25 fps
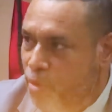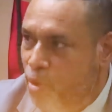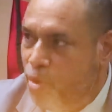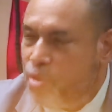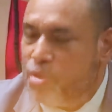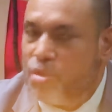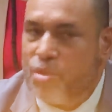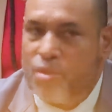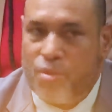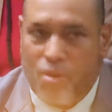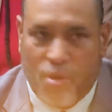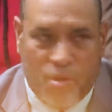
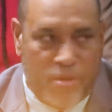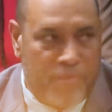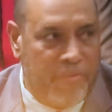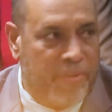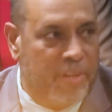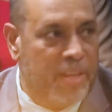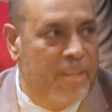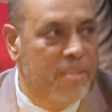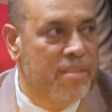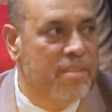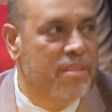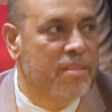lost
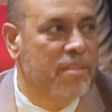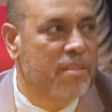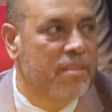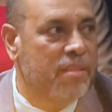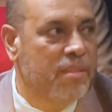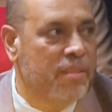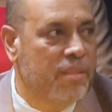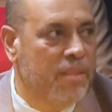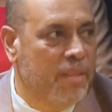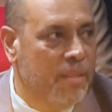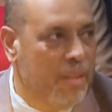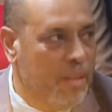confidence
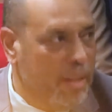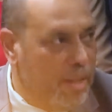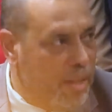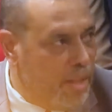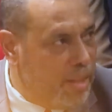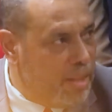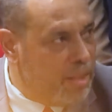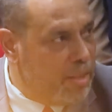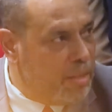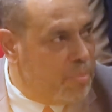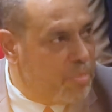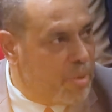
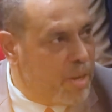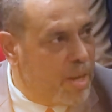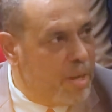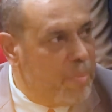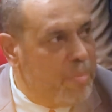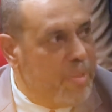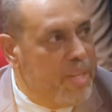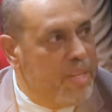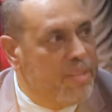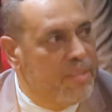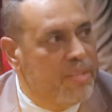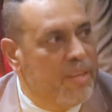in the
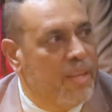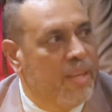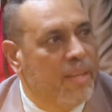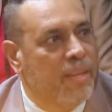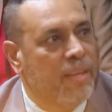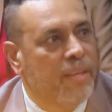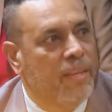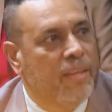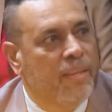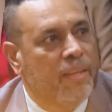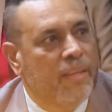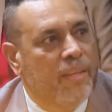Prime Minister.
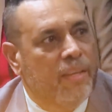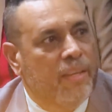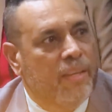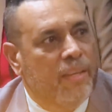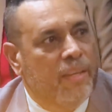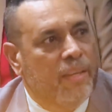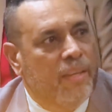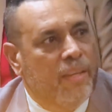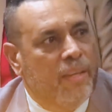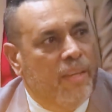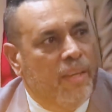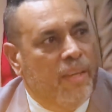
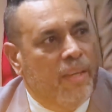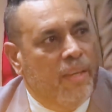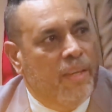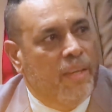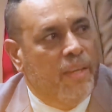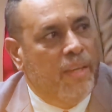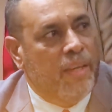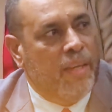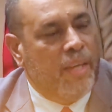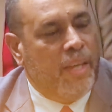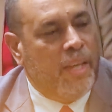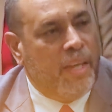
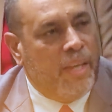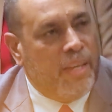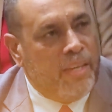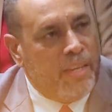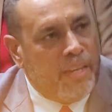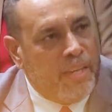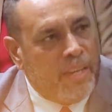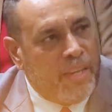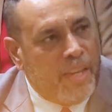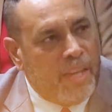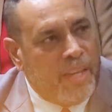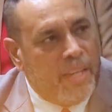He
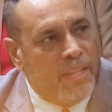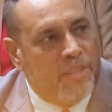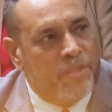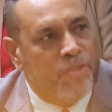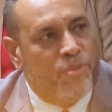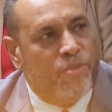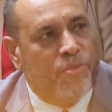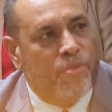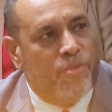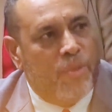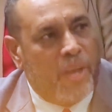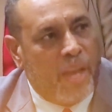
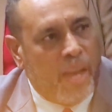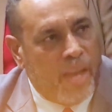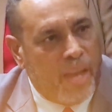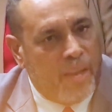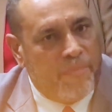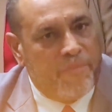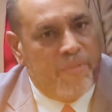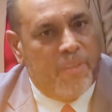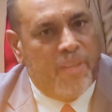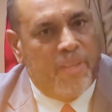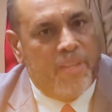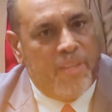needs to
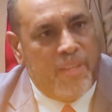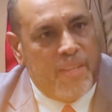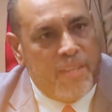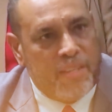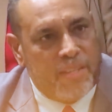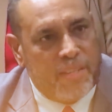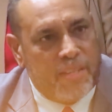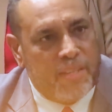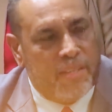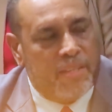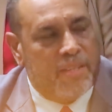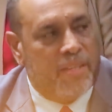have the
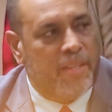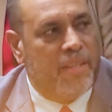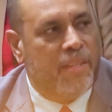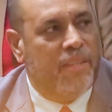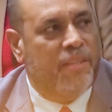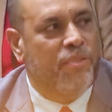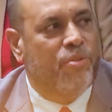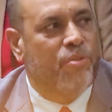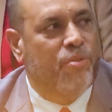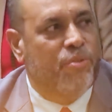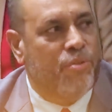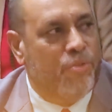
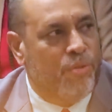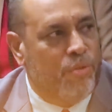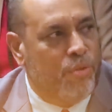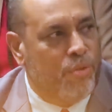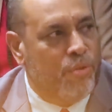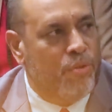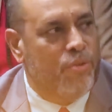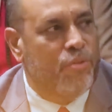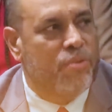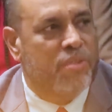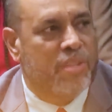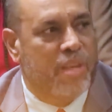decency to
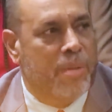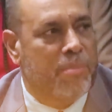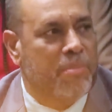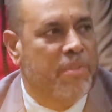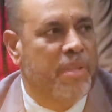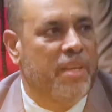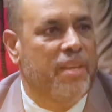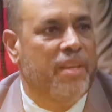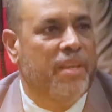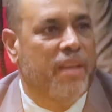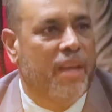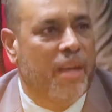do
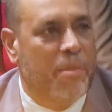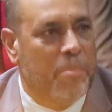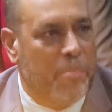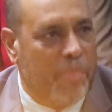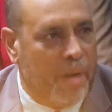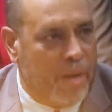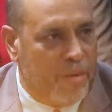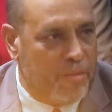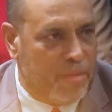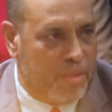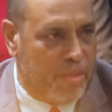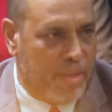something
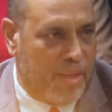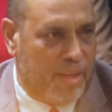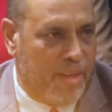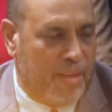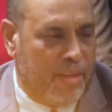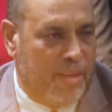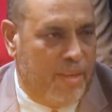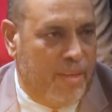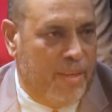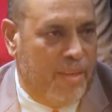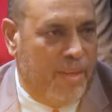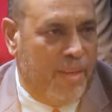about that.
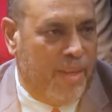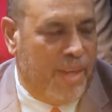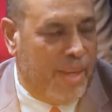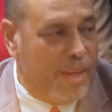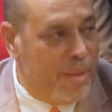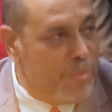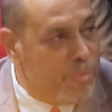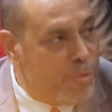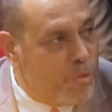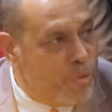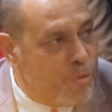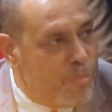
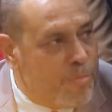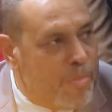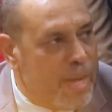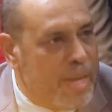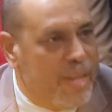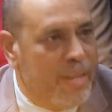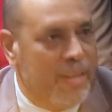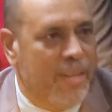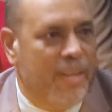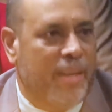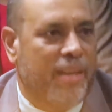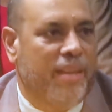M2
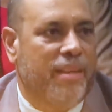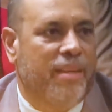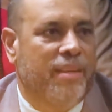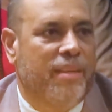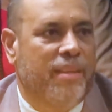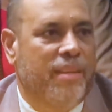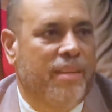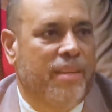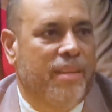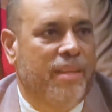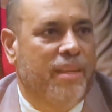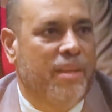mania,
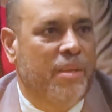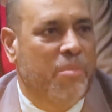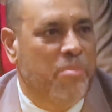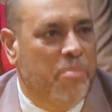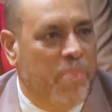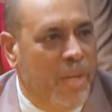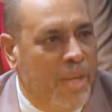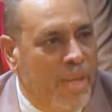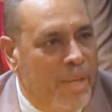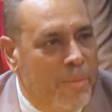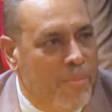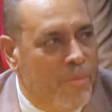
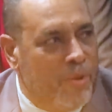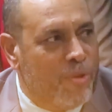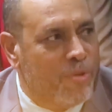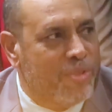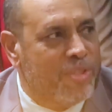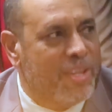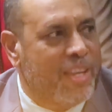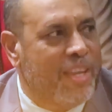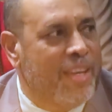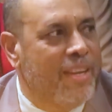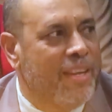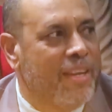pilim lo
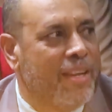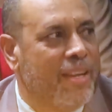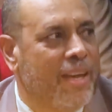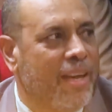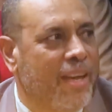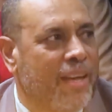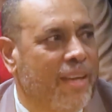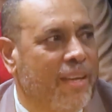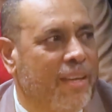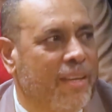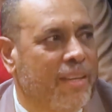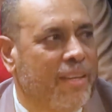skin
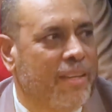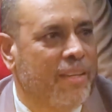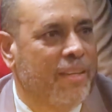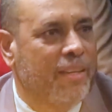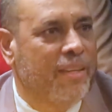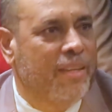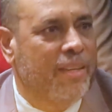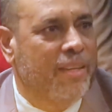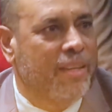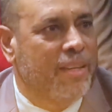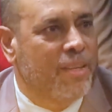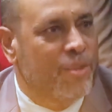na,
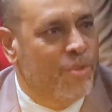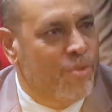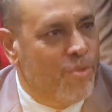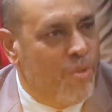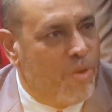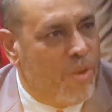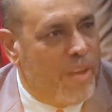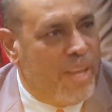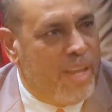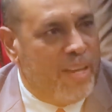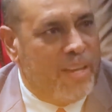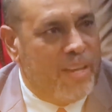
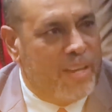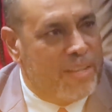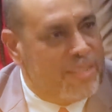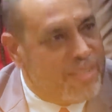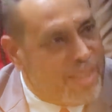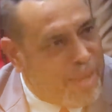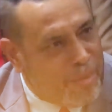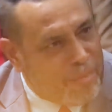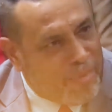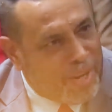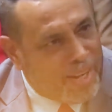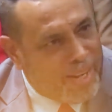sore na
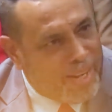sem